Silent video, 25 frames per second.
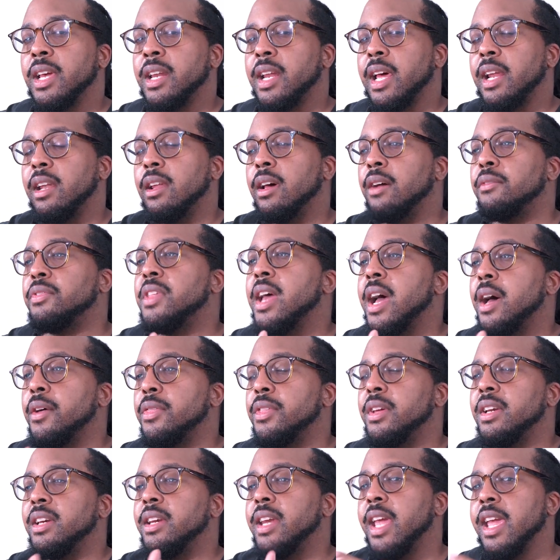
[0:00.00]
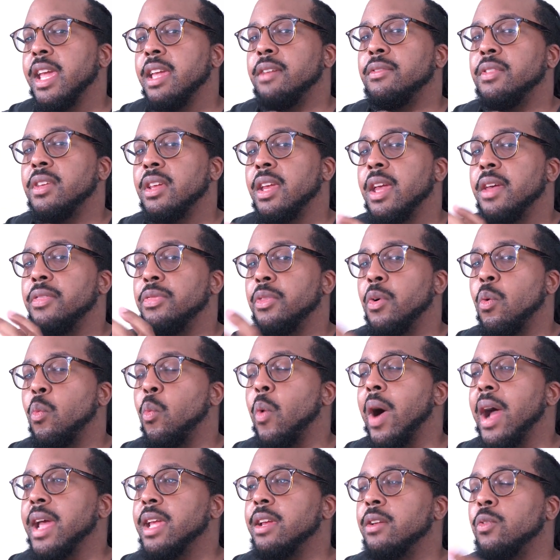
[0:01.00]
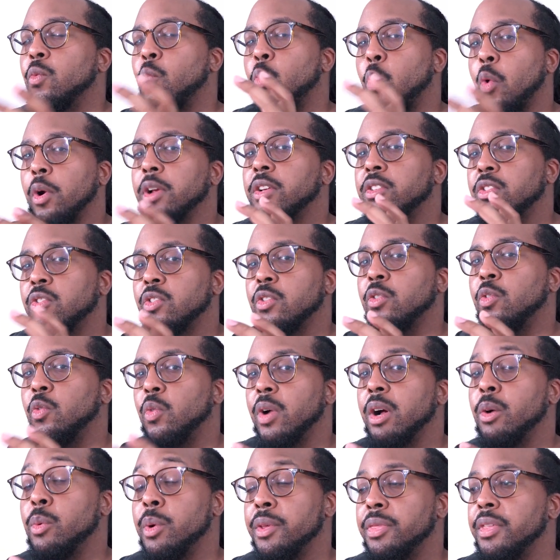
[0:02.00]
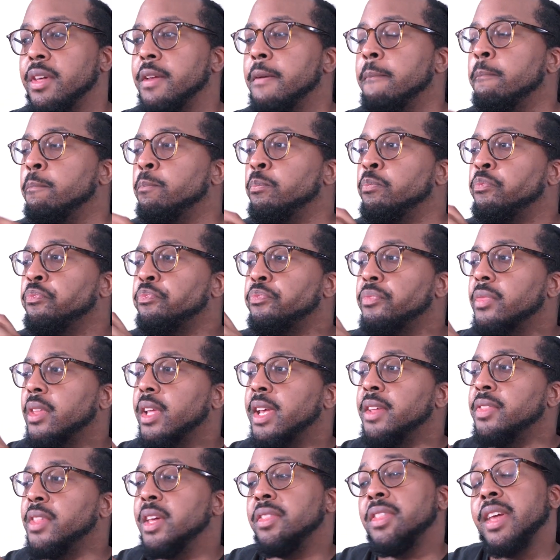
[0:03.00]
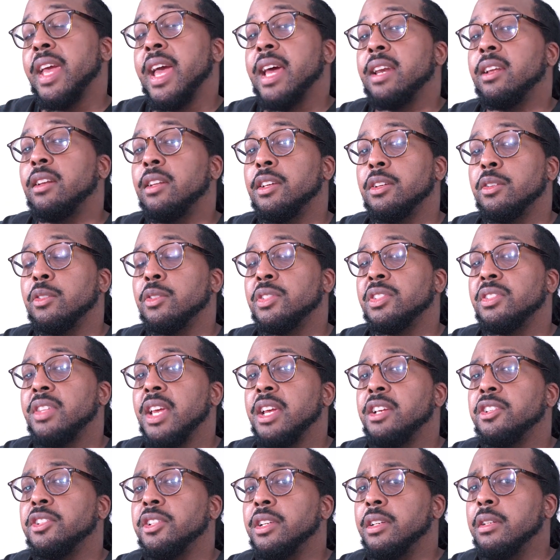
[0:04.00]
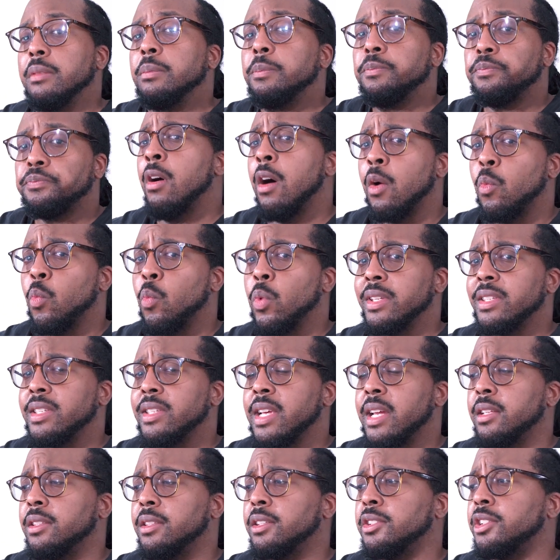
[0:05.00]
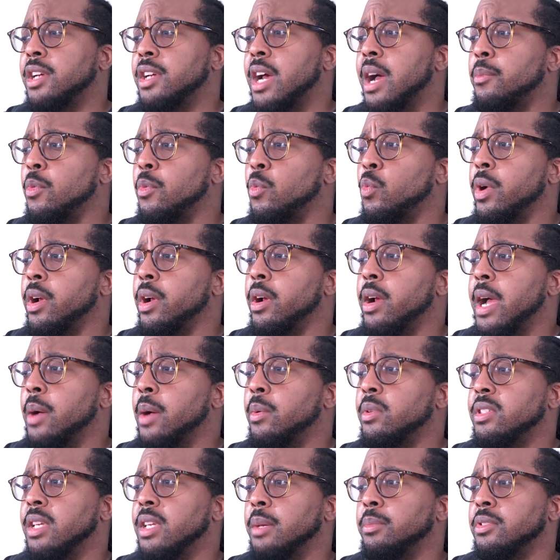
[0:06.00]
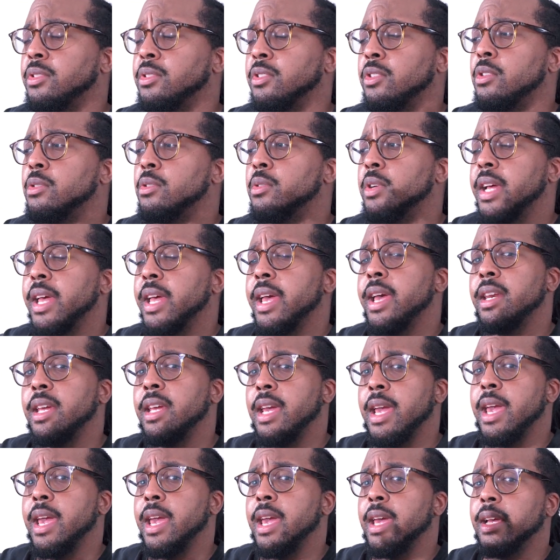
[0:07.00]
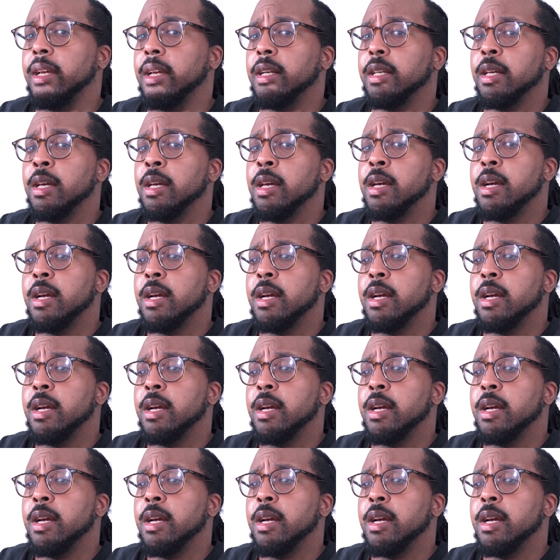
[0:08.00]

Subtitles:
and I loved how the navy and the white worked so well with it. And then they had a little station on one side of the shop where I was able to go ahead and